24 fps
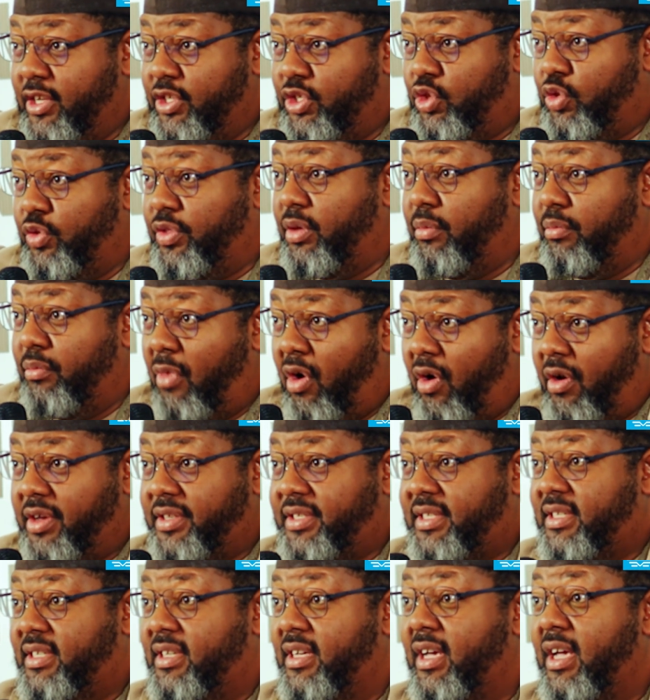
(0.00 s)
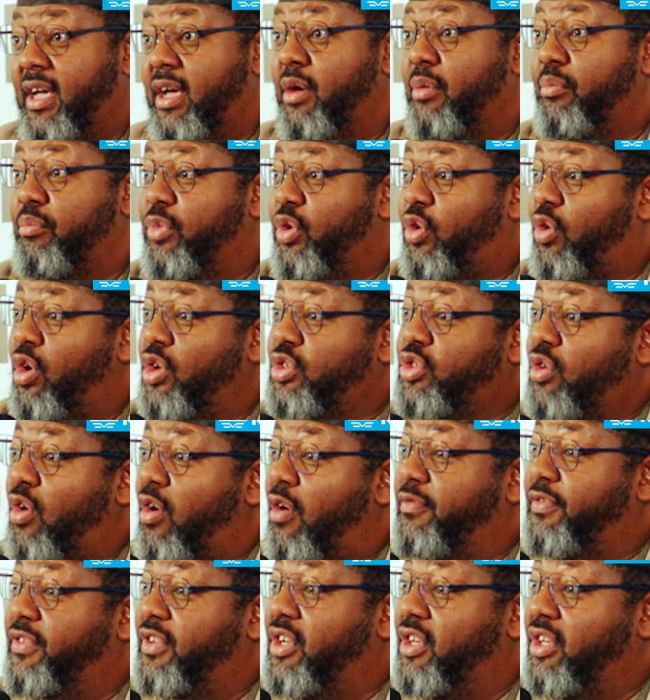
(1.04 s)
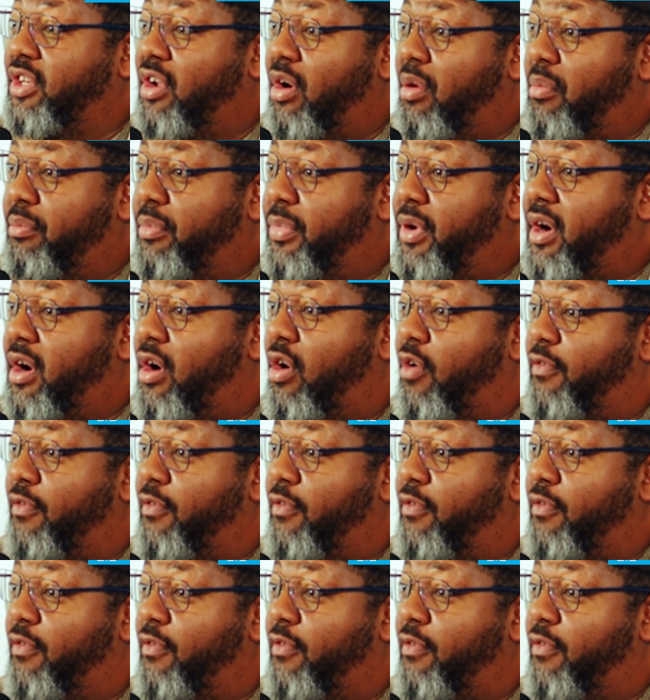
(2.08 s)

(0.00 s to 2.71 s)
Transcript: to the mosque because of the number